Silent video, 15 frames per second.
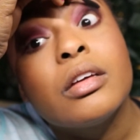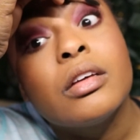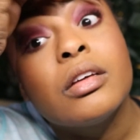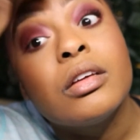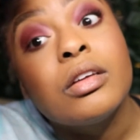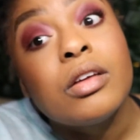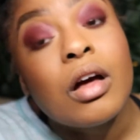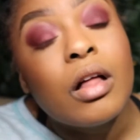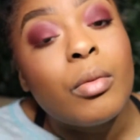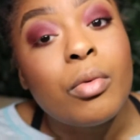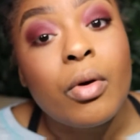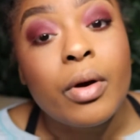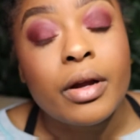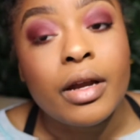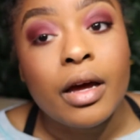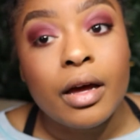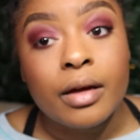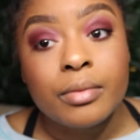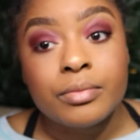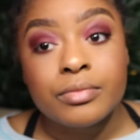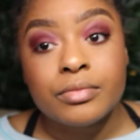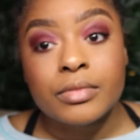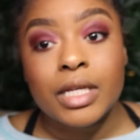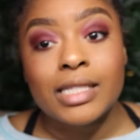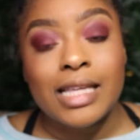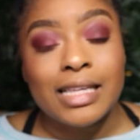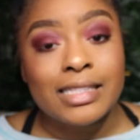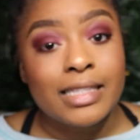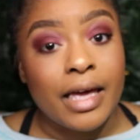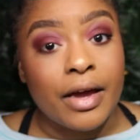y'all are broken up. Because
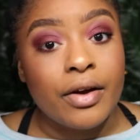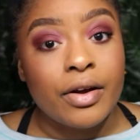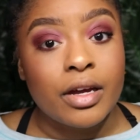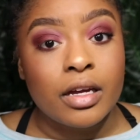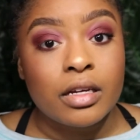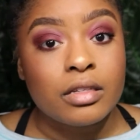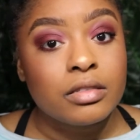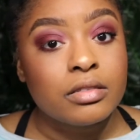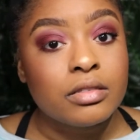that's scary.